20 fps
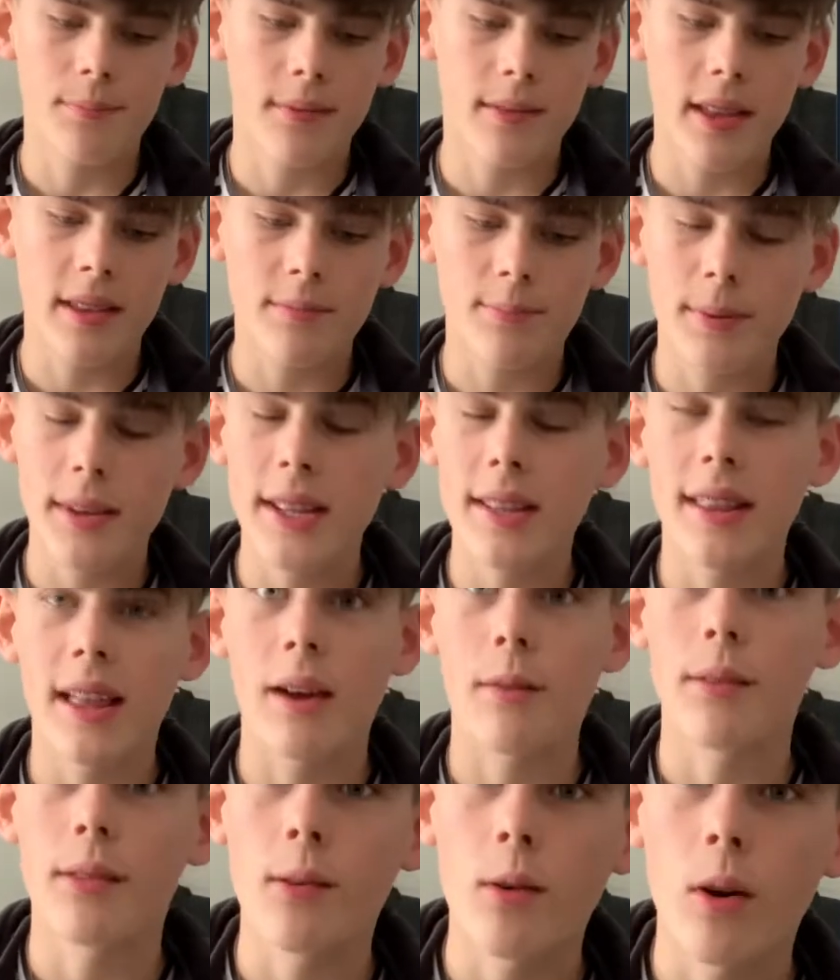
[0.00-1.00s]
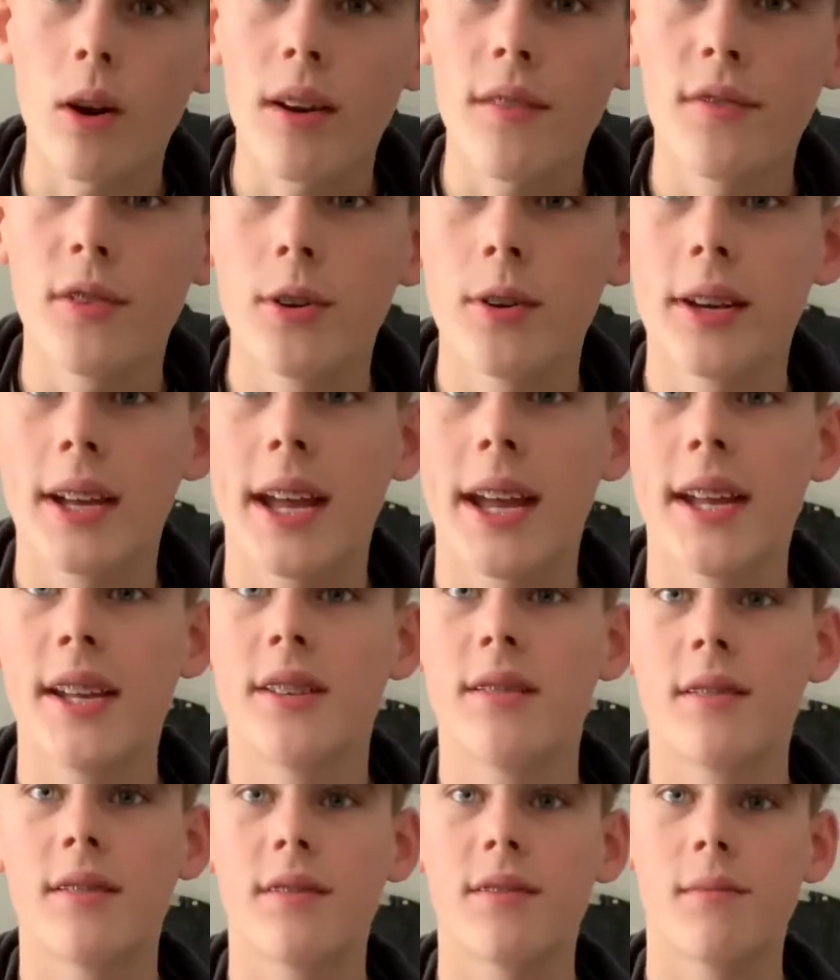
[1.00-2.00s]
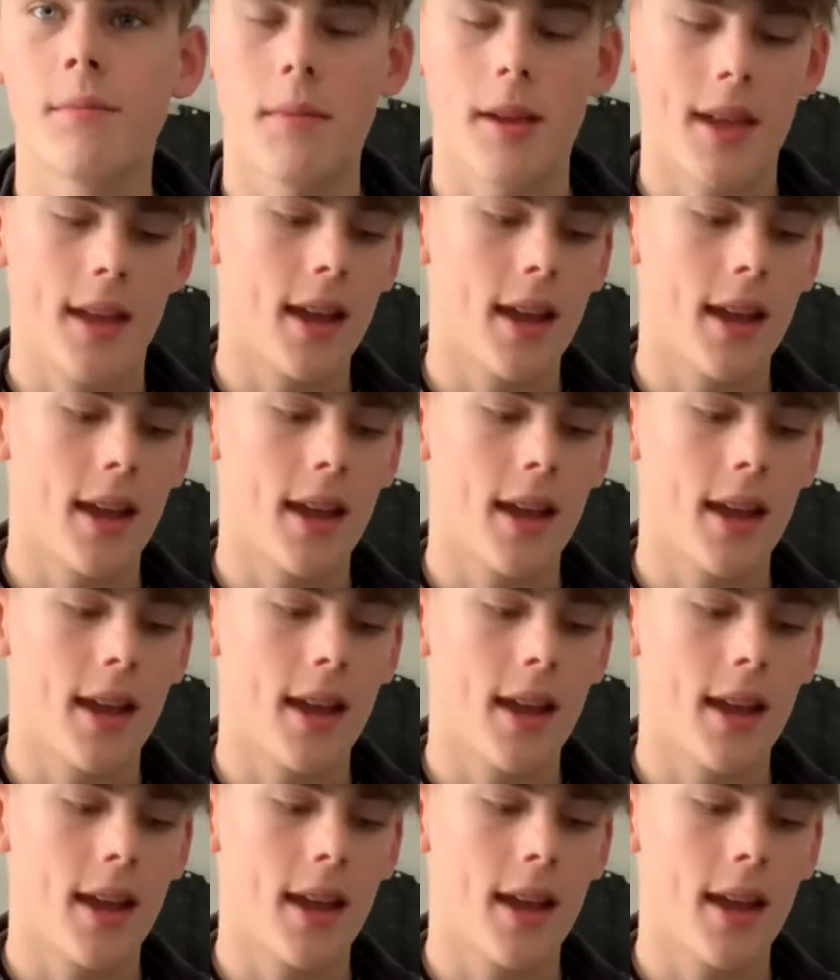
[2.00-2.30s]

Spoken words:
There's been that with quite a few occasions for me.